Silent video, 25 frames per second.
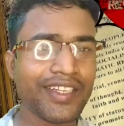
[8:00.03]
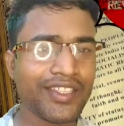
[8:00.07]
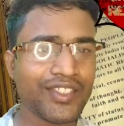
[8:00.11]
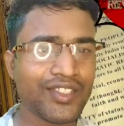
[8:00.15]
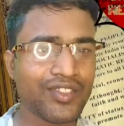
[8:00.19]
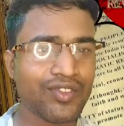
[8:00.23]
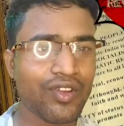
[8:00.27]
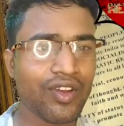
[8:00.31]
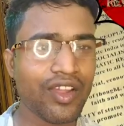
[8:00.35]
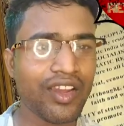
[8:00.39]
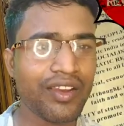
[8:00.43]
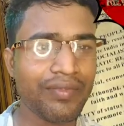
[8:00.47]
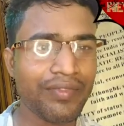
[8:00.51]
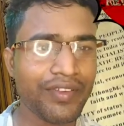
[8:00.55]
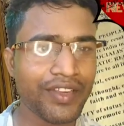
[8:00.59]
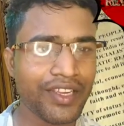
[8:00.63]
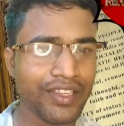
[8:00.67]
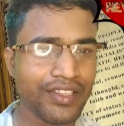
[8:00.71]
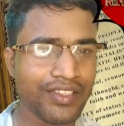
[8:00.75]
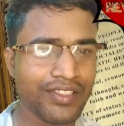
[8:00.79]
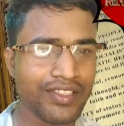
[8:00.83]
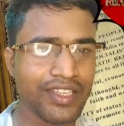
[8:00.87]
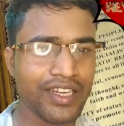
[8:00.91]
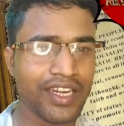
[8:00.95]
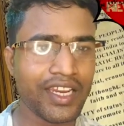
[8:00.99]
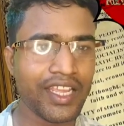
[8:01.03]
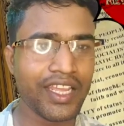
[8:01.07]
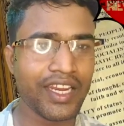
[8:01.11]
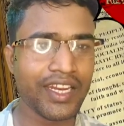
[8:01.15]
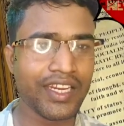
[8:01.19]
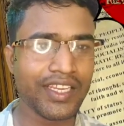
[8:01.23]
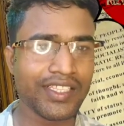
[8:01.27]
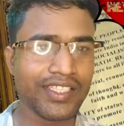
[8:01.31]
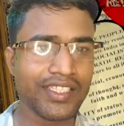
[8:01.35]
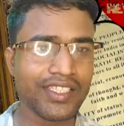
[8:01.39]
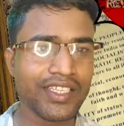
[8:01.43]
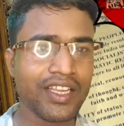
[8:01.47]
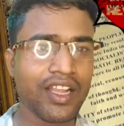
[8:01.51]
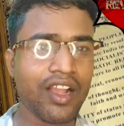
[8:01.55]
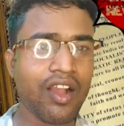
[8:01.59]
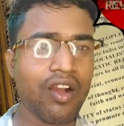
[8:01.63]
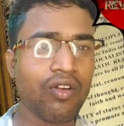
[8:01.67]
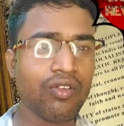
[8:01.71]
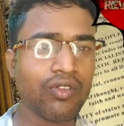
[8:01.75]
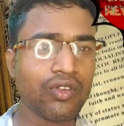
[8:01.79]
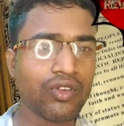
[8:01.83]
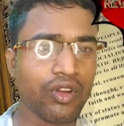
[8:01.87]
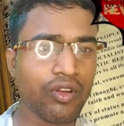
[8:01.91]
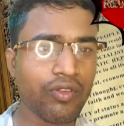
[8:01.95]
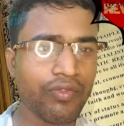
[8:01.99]
disqualification arising
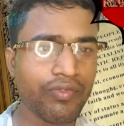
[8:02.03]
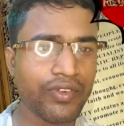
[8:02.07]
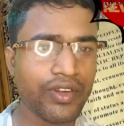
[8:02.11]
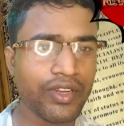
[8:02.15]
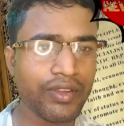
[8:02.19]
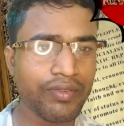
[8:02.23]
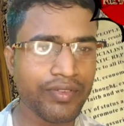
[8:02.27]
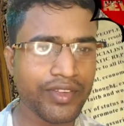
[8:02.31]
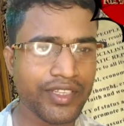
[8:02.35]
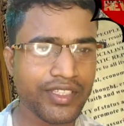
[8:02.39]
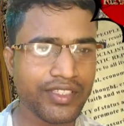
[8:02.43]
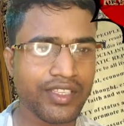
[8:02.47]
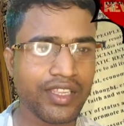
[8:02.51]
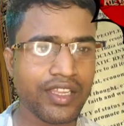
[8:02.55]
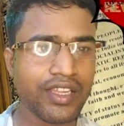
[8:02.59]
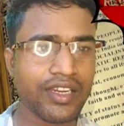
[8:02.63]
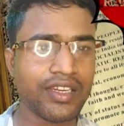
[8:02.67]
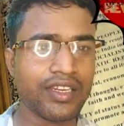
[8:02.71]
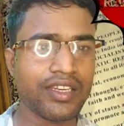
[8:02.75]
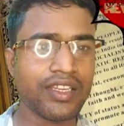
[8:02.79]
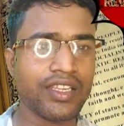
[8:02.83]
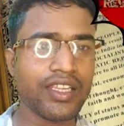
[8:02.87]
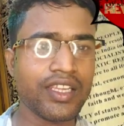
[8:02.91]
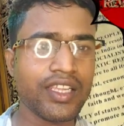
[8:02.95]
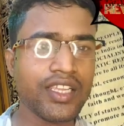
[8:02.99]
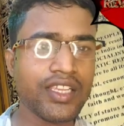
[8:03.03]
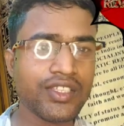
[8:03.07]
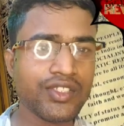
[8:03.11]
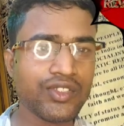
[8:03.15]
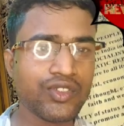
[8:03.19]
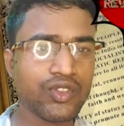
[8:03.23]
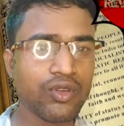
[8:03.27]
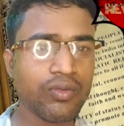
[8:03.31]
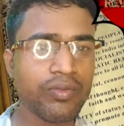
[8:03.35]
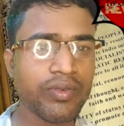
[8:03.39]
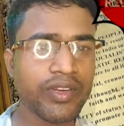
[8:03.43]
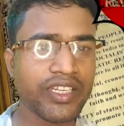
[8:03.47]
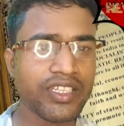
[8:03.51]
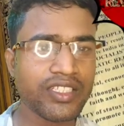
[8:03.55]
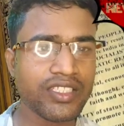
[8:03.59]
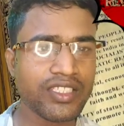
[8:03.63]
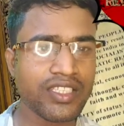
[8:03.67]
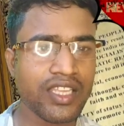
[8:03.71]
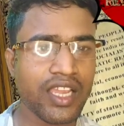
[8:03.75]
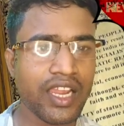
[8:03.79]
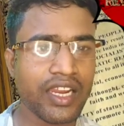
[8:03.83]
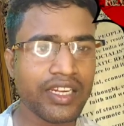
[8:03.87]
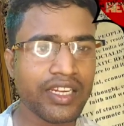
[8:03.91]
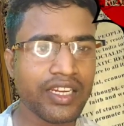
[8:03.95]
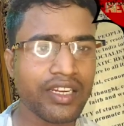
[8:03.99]
out of defection is to be
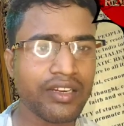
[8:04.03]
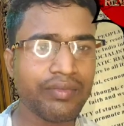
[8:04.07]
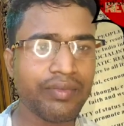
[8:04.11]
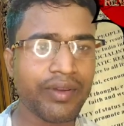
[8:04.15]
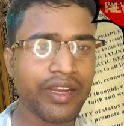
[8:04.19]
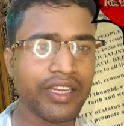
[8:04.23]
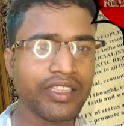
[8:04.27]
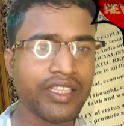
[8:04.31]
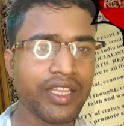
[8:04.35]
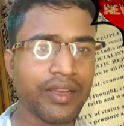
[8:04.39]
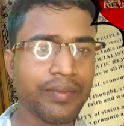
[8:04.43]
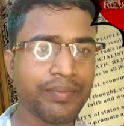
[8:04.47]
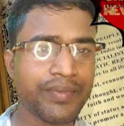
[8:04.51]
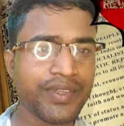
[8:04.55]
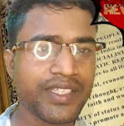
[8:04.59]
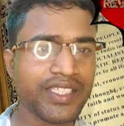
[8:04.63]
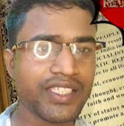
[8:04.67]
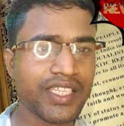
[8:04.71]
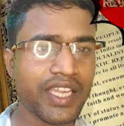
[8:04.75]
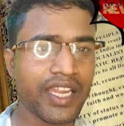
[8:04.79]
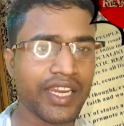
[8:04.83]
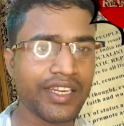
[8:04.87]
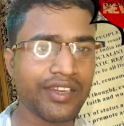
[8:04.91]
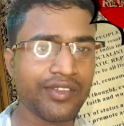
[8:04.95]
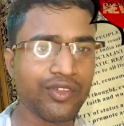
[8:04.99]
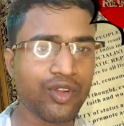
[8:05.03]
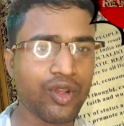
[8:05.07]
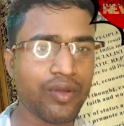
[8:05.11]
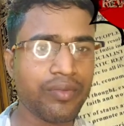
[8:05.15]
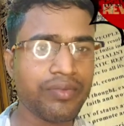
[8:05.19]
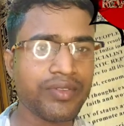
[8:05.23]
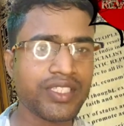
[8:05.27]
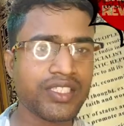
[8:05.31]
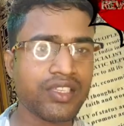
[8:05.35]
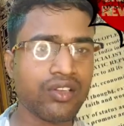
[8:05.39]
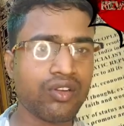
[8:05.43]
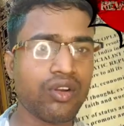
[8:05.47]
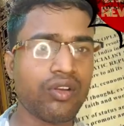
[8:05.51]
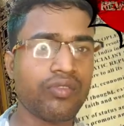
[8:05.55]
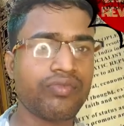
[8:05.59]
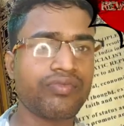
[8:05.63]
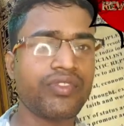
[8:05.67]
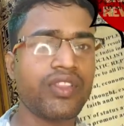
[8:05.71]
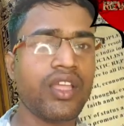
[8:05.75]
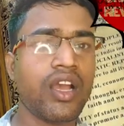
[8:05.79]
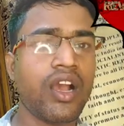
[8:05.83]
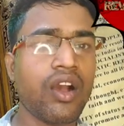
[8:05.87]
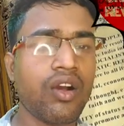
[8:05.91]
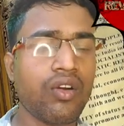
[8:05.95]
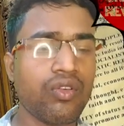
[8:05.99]
decided by the presiding officer of
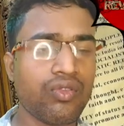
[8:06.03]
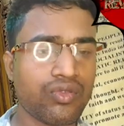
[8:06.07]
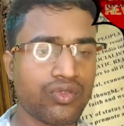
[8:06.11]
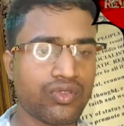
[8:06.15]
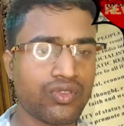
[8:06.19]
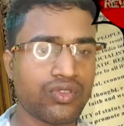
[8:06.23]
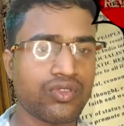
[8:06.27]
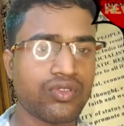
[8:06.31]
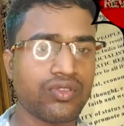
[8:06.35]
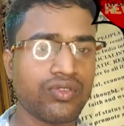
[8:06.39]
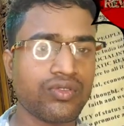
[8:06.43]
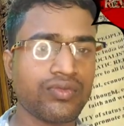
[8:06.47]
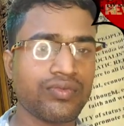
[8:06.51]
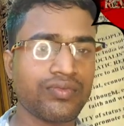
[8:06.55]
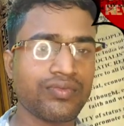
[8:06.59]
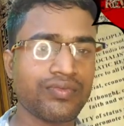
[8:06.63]
the House.